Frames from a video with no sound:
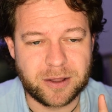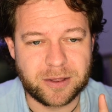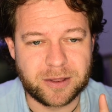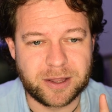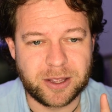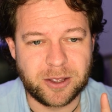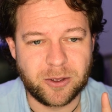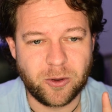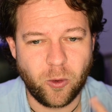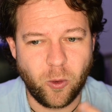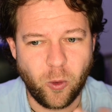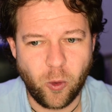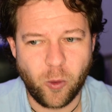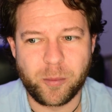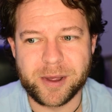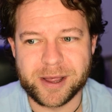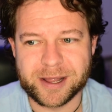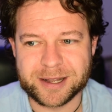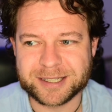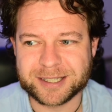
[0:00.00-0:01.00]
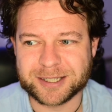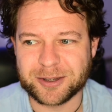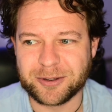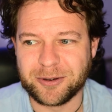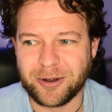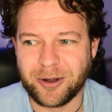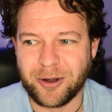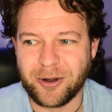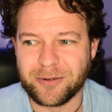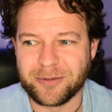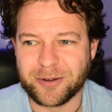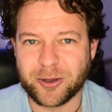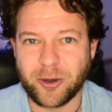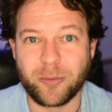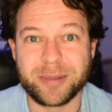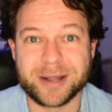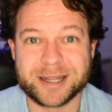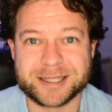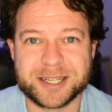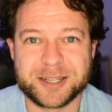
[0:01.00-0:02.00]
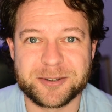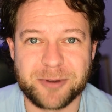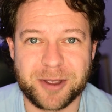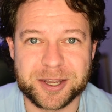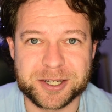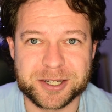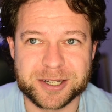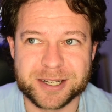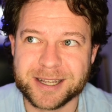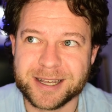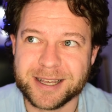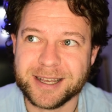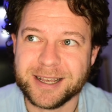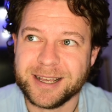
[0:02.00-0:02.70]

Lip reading: the orbits of a complex iteration,